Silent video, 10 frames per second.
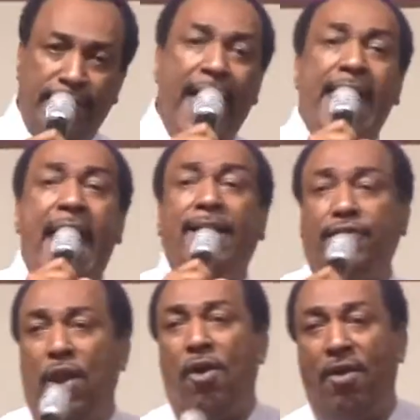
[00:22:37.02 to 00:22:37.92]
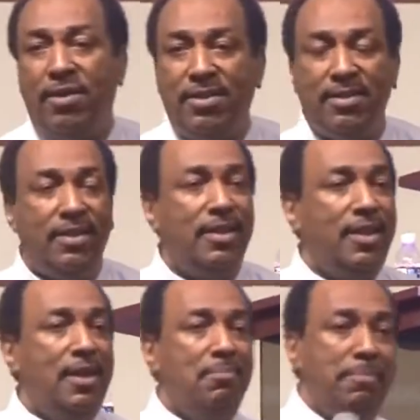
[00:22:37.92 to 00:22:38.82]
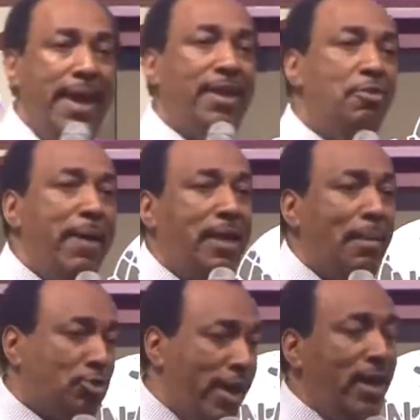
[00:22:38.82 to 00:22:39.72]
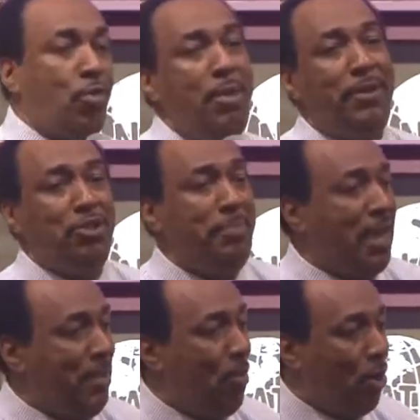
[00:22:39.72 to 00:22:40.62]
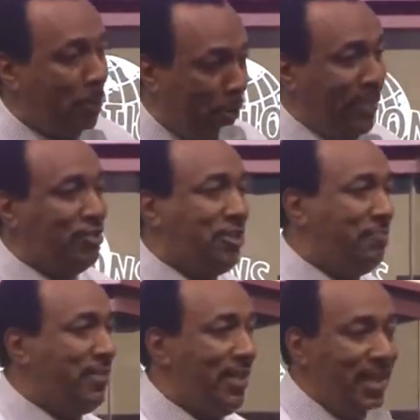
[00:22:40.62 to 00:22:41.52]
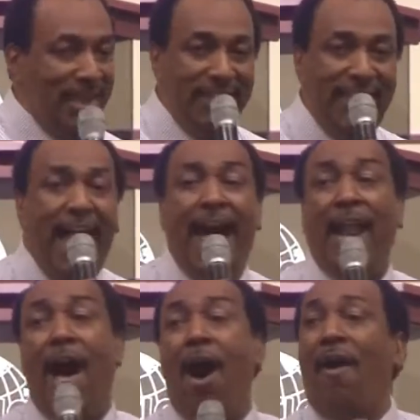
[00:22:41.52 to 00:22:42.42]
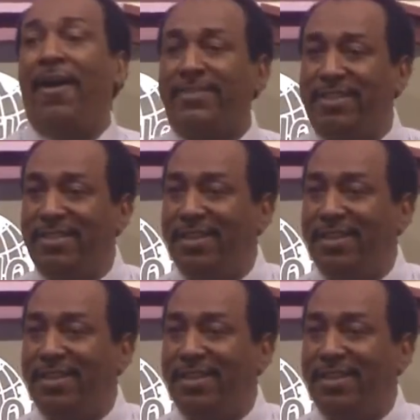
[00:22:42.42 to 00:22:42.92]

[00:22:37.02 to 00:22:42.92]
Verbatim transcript: Say yes, Lord. Man, you make I'm trying to quit, but you make me want to preach. Yeah, Lord.